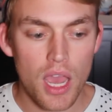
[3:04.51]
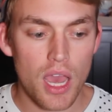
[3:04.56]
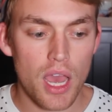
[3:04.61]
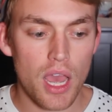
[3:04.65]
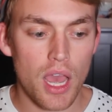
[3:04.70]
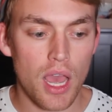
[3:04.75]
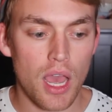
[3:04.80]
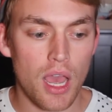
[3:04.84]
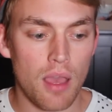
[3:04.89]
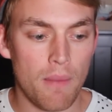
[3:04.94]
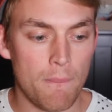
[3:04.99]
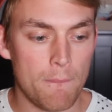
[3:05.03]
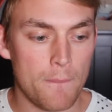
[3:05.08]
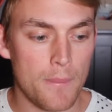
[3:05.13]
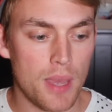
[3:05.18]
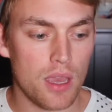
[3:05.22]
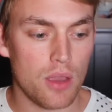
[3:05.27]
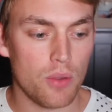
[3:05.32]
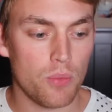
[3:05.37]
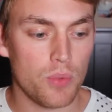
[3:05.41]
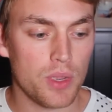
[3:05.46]

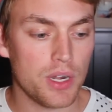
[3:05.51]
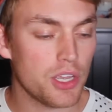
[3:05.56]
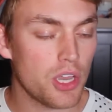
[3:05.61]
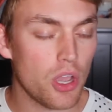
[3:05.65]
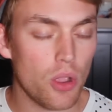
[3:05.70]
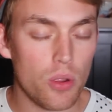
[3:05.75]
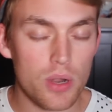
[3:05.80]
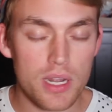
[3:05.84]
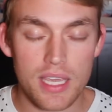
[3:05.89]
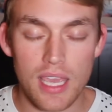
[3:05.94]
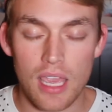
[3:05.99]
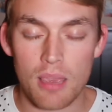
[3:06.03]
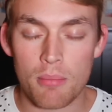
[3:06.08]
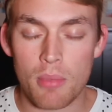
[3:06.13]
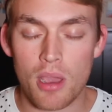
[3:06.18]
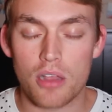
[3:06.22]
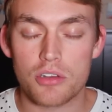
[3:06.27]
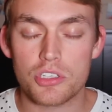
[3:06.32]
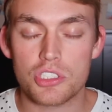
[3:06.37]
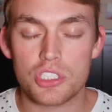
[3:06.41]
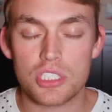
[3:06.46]
When Cody came
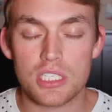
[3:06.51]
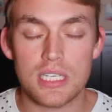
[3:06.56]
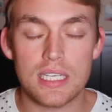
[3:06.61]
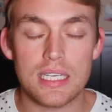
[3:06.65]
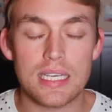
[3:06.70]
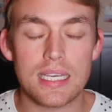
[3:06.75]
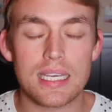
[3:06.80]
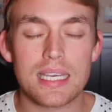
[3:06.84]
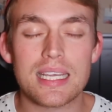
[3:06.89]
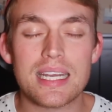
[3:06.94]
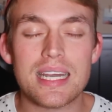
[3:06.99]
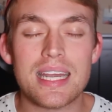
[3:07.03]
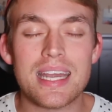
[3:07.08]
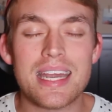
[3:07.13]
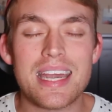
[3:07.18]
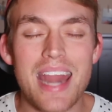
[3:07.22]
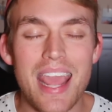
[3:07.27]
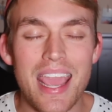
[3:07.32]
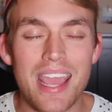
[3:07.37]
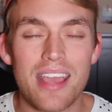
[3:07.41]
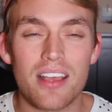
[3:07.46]
out, she
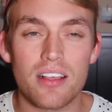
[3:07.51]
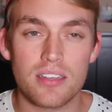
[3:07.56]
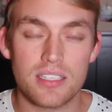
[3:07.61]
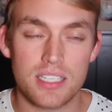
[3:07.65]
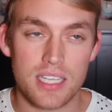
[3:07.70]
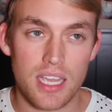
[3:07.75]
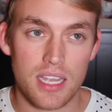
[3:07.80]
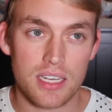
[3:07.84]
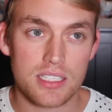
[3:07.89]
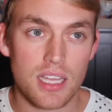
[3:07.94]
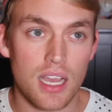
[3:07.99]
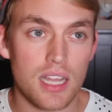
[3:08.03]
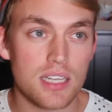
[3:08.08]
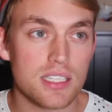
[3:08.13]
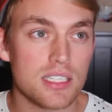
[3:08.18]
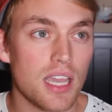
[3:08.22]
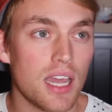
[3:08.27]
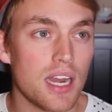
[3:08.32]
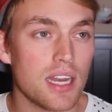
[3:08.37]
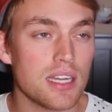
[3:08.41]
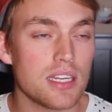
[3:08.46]
nailed it.
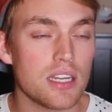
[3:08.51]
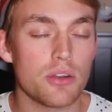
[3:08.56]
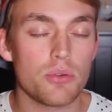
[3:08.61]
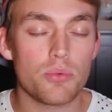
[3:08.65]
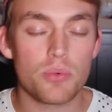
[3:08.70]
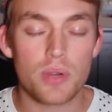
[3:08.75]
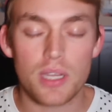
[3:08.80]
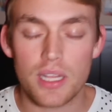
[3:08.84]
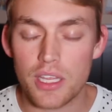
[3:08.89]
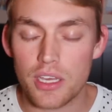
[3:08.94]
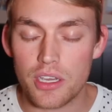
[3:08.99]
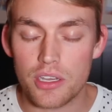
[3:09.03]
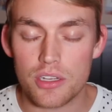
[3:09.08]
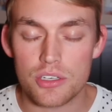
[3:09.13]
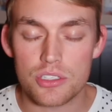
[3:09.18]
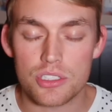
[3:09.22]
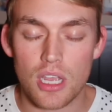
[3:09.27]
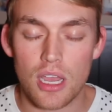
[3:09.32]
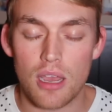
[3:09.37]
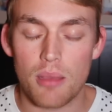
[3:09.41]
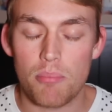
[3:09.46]
Tatiana did a really
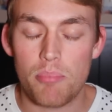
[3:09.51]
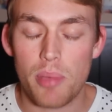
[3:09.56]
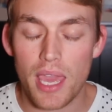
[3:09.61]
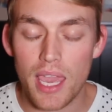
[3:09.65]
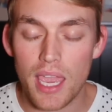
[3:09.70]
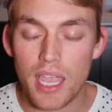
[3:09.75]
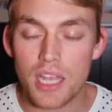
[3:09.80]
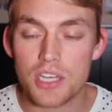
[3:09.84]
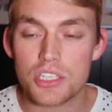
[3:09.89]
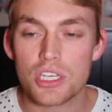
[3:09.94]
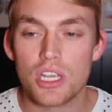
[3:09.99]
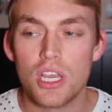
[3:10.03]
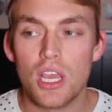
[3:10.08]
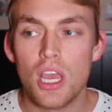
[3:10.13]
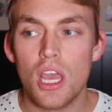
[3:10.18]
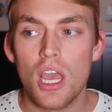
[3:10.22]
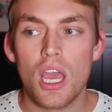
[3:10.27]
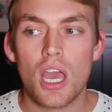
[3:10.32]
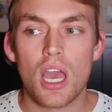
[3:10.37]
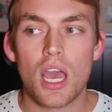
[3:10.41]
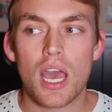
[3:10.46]
good job. Paige,
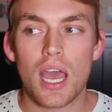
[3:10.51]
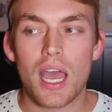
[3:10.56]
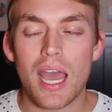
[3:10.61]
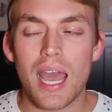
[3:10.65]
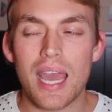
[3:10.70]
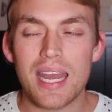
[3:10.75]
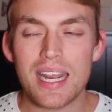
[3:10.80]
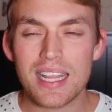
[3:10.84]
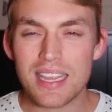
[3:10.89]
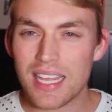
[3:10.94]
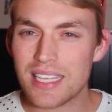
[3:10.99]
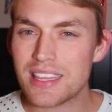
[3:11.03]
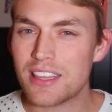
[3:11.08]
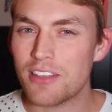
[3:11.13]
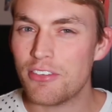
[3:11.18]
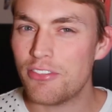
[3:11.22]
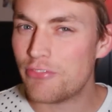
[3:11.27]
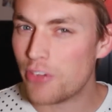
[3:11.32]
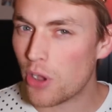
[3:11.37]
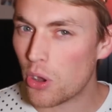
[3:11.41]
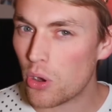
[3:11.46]
I didn't like
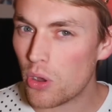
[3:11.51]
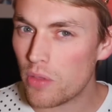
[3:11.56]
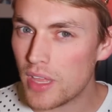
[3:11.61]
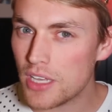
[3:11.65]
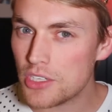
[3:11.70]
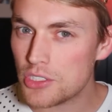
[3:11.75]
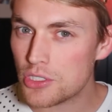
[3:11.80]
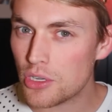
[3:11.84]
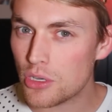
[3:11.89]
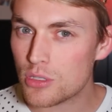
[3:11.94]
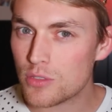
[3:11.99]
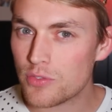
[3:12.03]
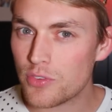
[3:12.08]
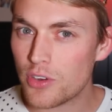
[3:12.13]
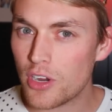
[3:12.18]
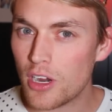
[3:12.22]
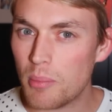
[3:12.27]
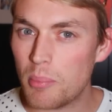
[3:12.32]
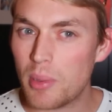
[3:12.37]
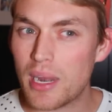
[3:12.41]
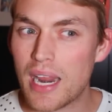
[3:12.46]
the photo they chose
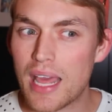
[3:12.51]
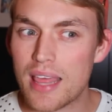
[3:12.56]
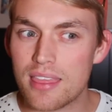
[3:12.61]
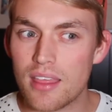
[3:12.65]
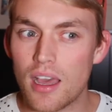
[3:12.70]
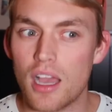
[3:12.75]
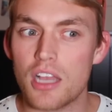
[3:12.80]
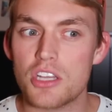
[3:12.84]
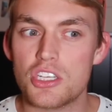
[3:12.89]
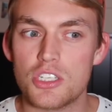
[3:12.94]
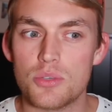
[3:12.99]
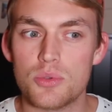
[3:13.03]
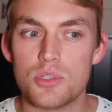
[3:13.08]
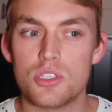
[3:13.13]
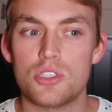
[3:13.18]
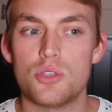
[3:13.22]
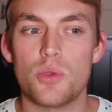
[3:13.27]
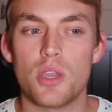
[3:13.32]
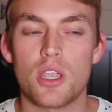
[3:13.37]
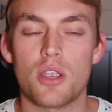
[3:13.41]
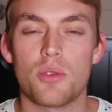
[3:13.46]
for her, but I thought she
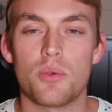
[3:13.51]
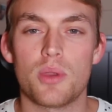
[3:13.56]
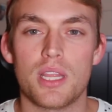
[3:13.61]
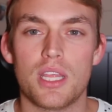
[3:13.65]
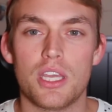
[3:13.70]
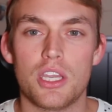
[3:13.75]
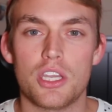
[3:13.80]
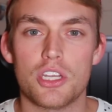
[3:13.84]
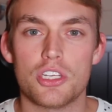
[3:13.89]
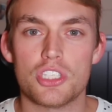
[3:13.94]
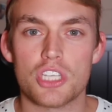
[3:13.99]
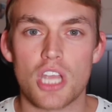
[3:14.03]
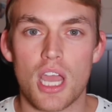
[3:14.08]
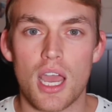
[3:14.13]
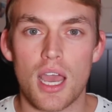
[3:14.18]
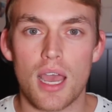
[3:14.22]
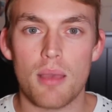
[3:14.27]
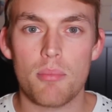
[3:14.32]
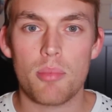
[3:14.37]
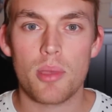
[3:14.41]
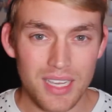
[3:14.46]
was doing a really good
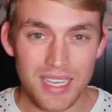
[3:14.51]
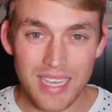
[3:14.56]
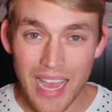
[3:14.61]
job.